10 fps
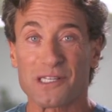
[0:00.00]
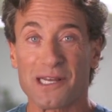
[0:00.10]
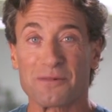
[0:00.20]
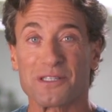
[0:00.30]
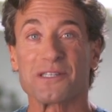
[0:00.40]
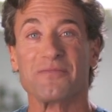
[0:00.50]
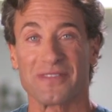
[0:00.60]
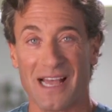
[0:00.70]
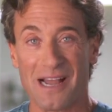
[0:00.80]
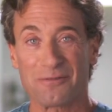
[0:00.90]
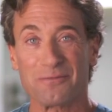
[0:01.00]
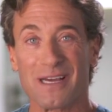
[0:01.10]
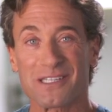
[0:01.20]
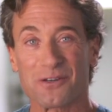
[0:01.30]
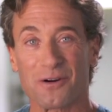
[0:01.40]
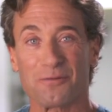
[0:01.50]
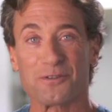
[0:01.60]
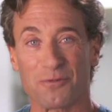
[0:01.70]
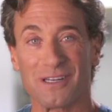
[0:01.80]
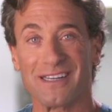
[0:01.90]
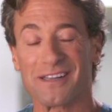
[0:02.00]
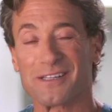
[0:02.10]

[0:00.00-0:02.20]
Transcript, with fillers: labels, I would make sure it was written on the